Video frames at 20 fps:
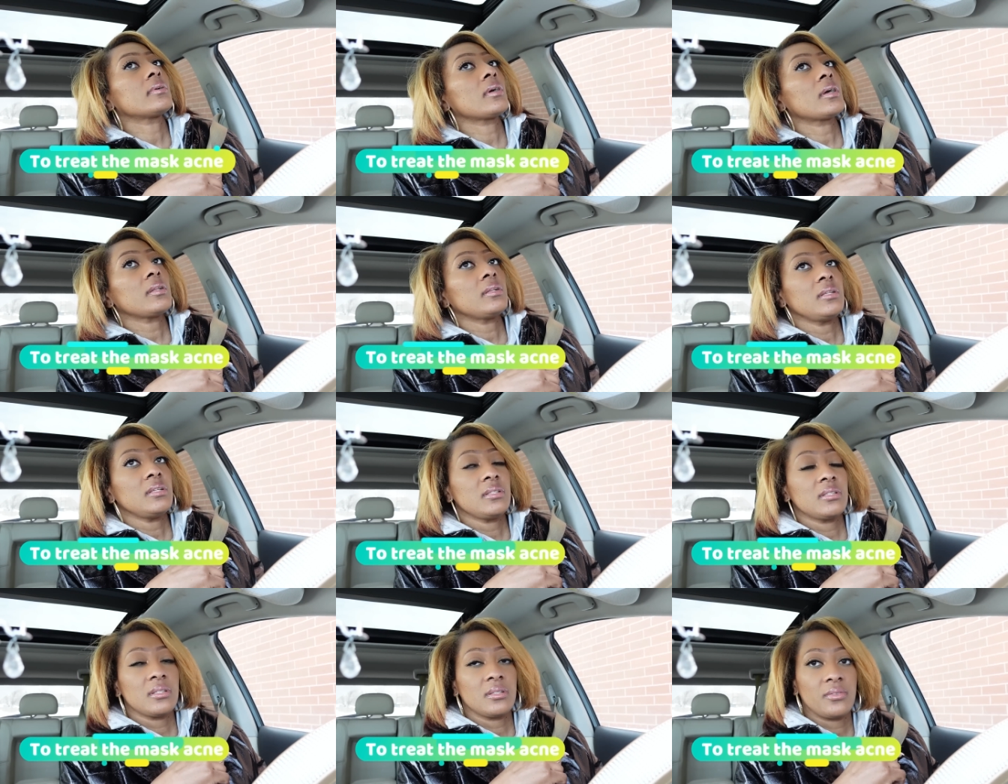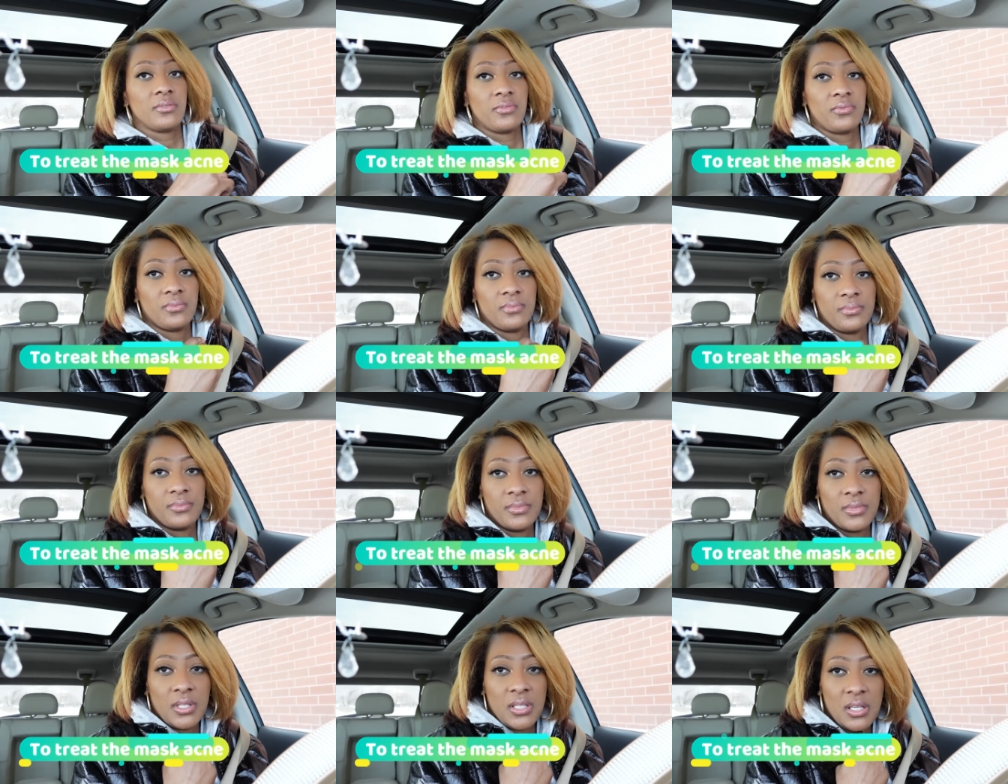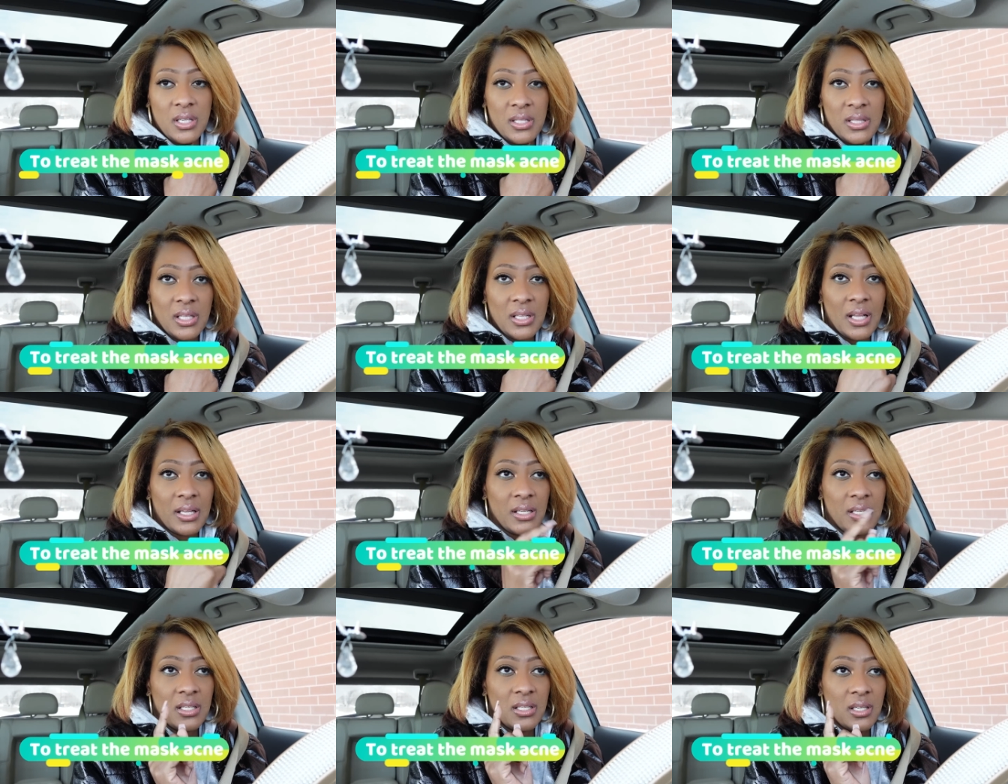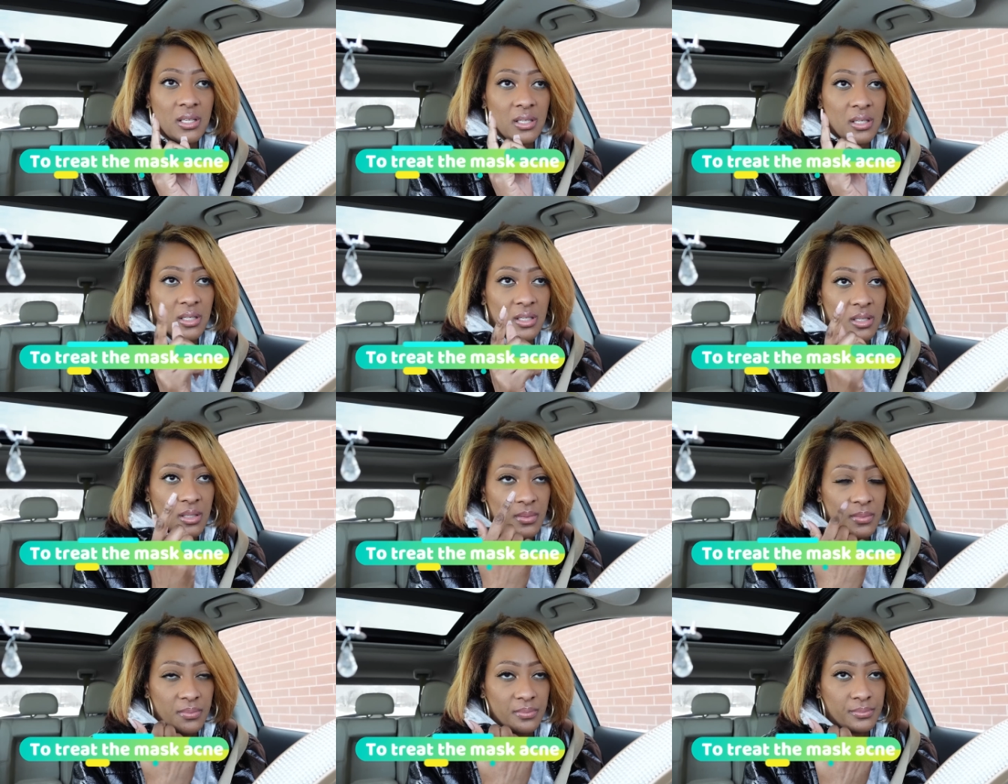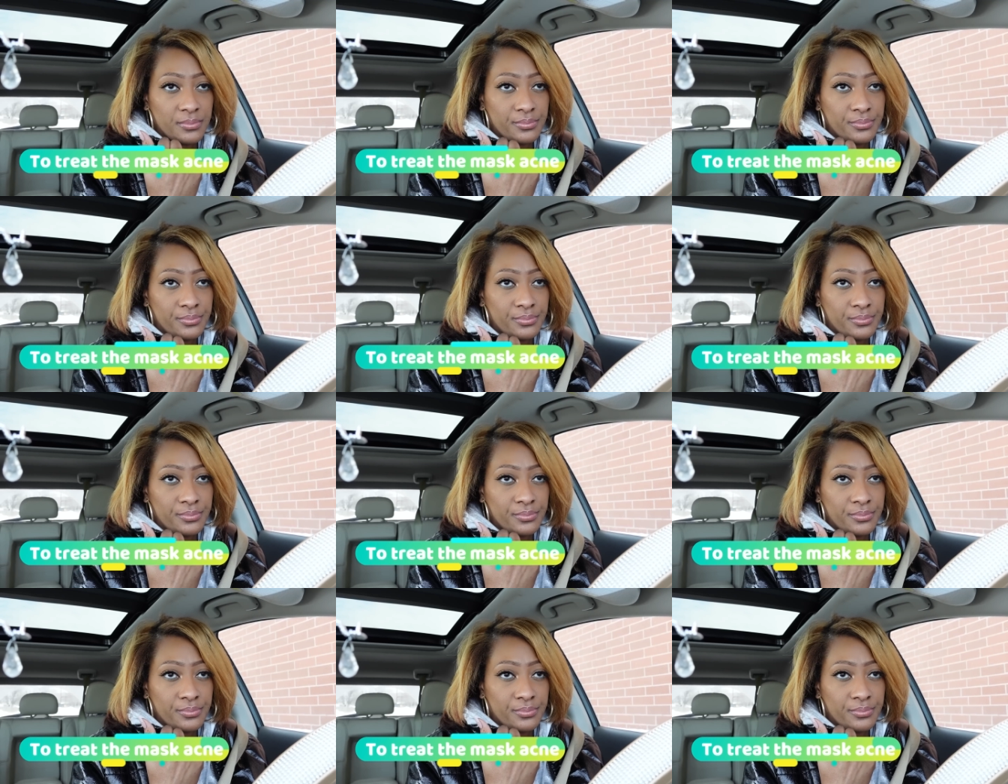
I need to get, and then I need um,